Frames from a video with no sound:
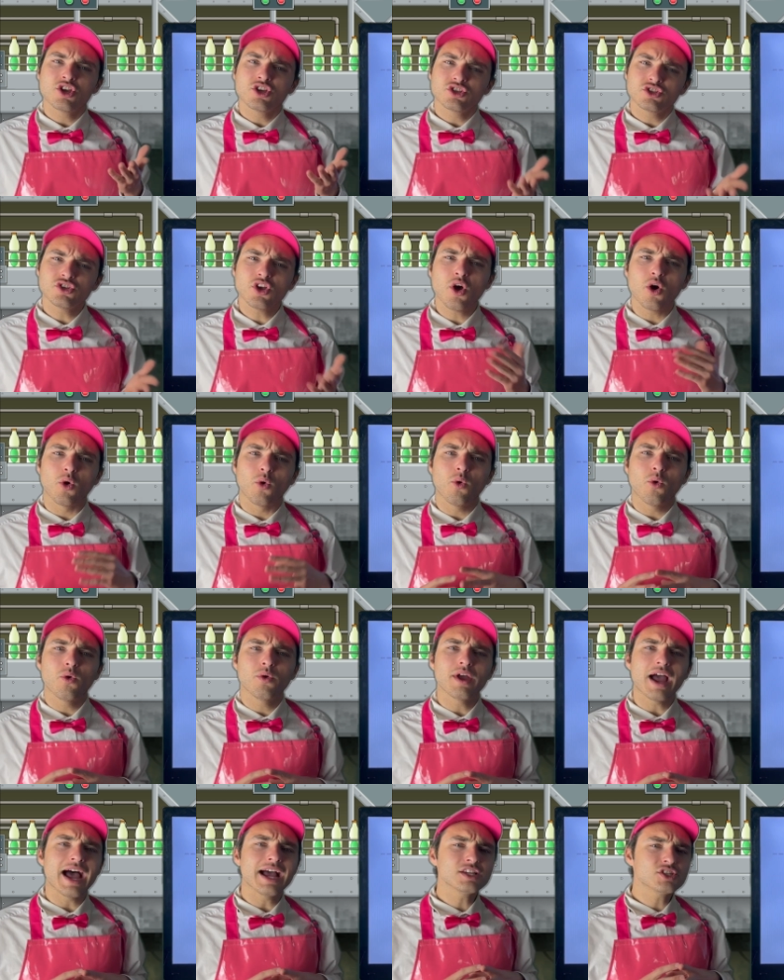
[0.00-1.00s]

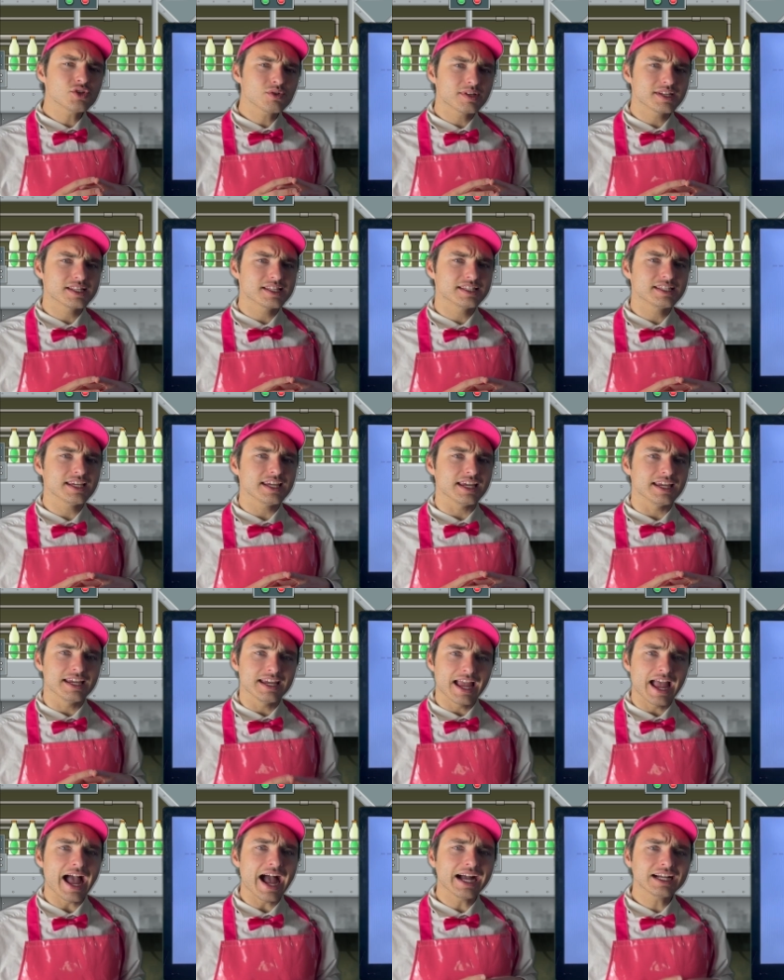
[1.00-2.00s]
So, as you can
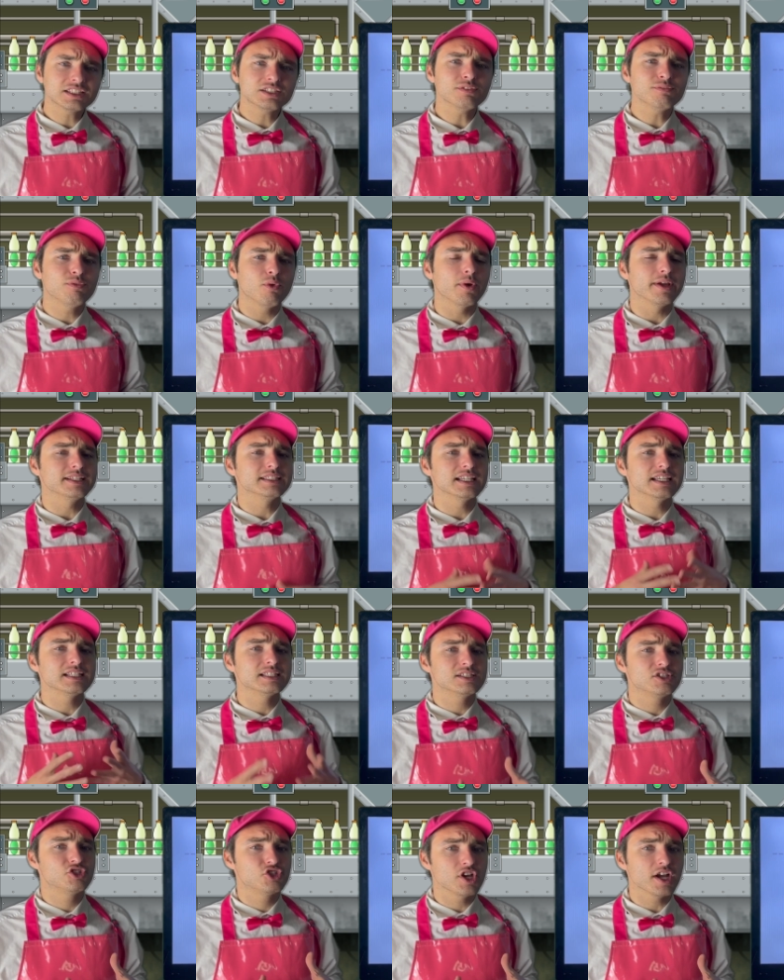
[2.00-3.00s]
see, active voice
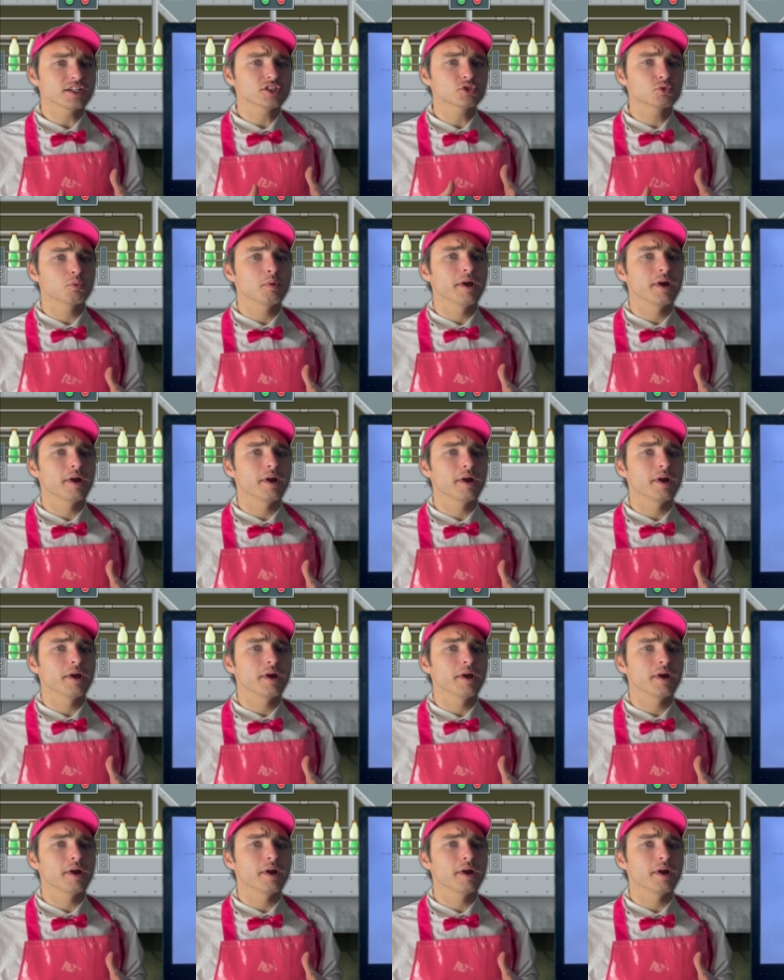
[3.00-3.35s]
is just